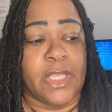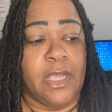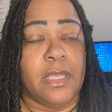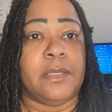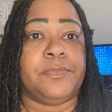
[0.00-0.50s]

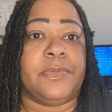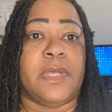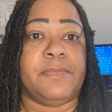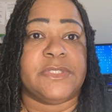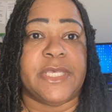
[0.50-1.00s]
Um,
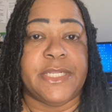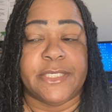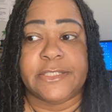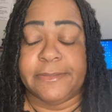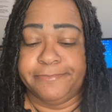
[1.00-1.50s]
I'm going to say
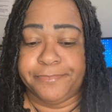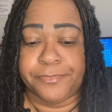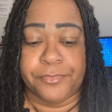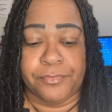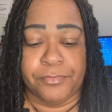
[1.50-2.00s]
this
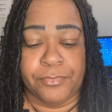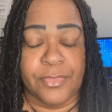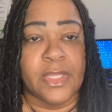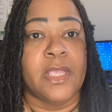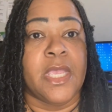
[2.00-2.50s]

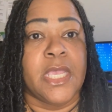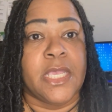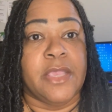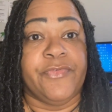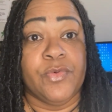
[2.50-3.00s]

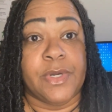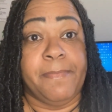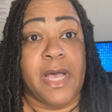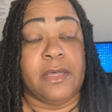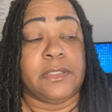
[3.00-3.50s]
if you would
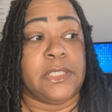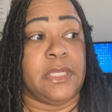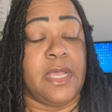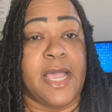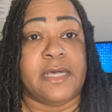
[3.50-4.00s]
have bought
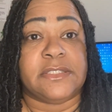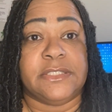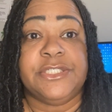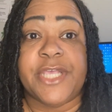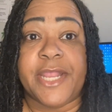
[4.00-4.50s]
a house
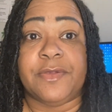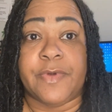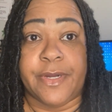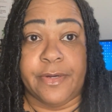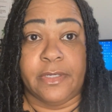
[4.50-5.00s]
in
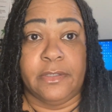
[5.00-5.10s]
January